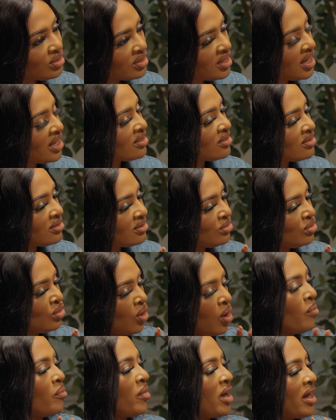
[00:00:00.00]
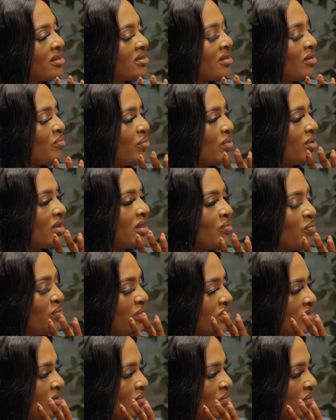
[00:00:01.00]
not as dumb as I
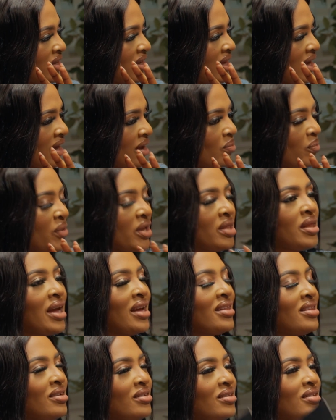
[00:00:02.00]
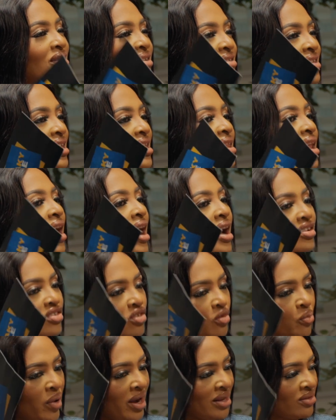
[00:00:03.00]
possibly can. But I think there's a
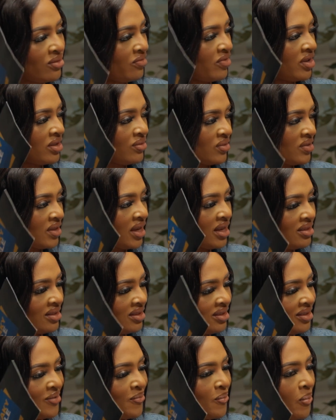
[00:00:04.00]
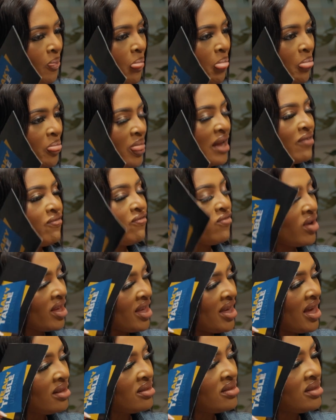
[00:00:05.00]
large part of our society that
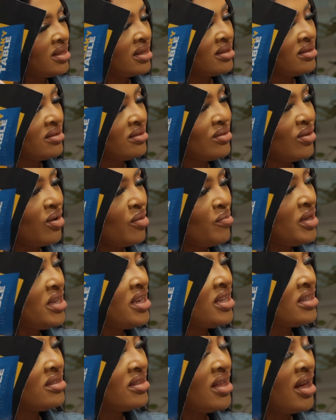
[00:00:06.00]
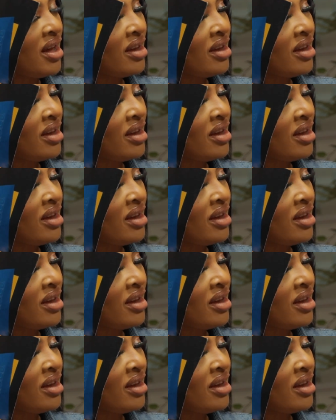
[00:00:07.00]
forget that comedy is